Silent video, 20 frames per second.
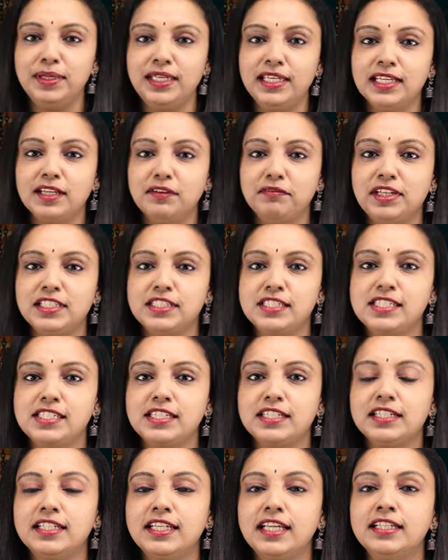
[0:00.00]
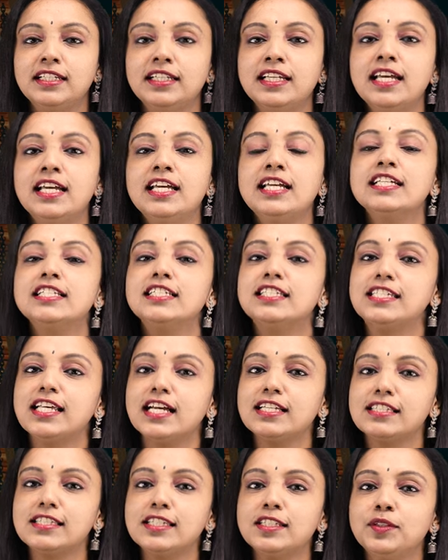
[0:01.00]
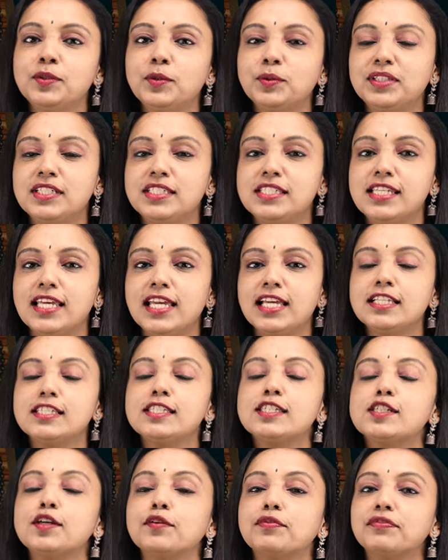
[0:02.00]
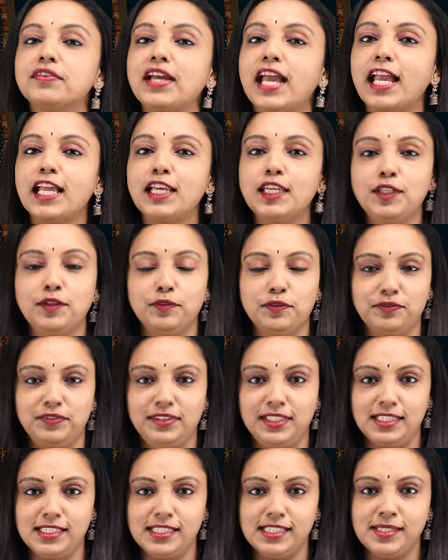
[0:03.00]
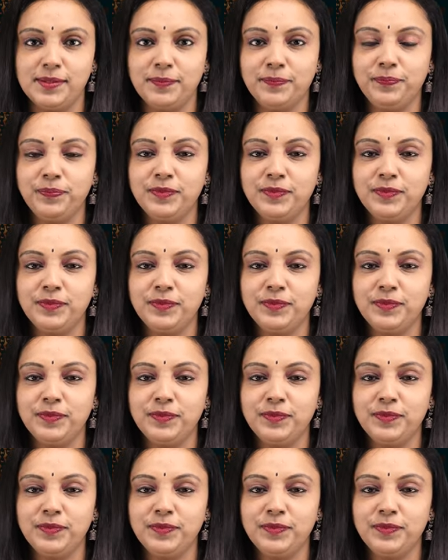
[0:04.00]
being a vegetarian, doesn't know the taste of any of these.